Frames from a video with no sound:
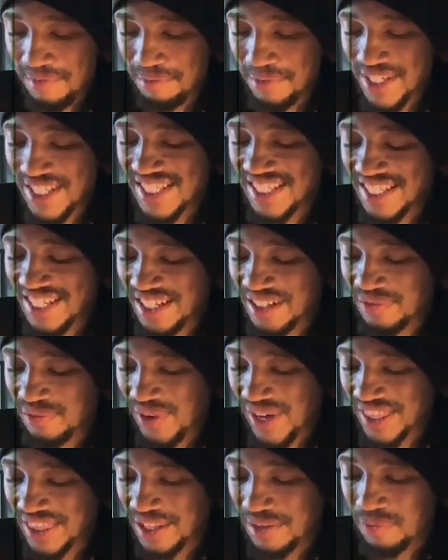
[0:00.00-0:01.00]
Miss Lynn
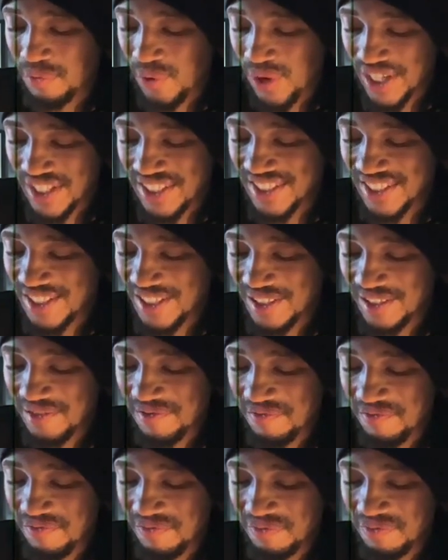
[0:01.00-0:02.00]
read them once,
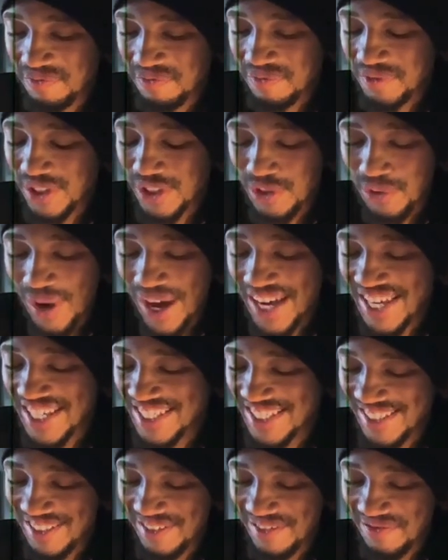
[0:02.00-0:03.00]

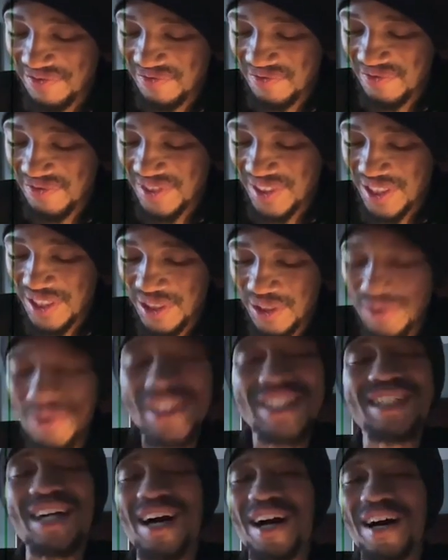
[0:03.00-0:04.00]
twice,
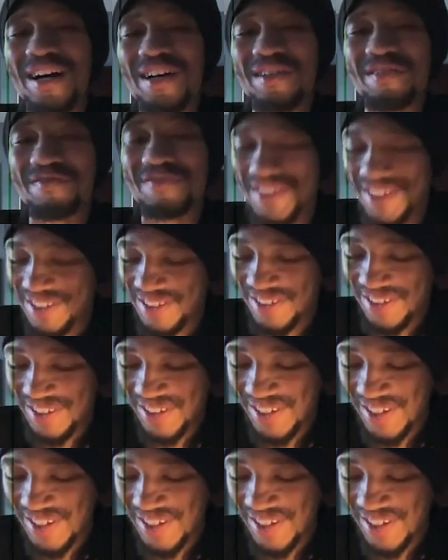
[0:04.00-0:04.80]
three times.